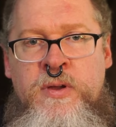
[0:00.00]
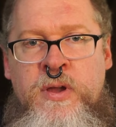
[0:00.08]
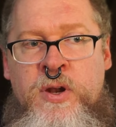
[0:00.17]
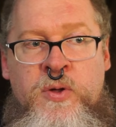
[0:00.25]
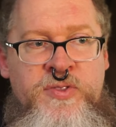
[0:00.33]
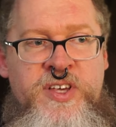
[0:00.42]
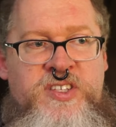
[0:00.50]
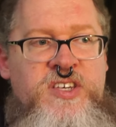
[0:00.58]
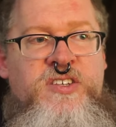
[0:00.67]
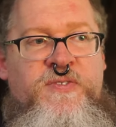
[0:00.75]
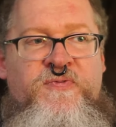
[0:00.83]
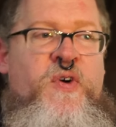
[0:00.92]
You know, this
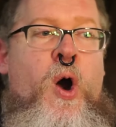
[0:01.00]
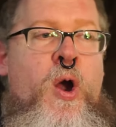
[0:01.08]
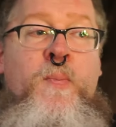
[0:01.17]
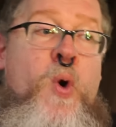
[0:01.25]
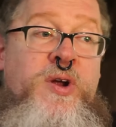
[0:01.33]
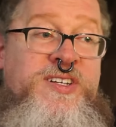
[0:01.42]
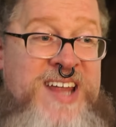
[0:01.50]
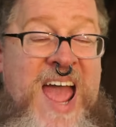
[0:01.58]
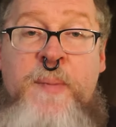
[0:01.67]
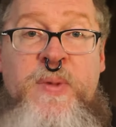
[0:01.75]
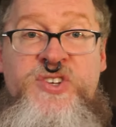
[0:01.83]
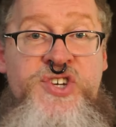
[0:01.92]
is far more
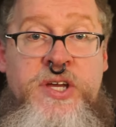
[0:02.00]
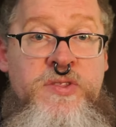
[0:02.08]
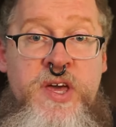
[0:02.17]
damaging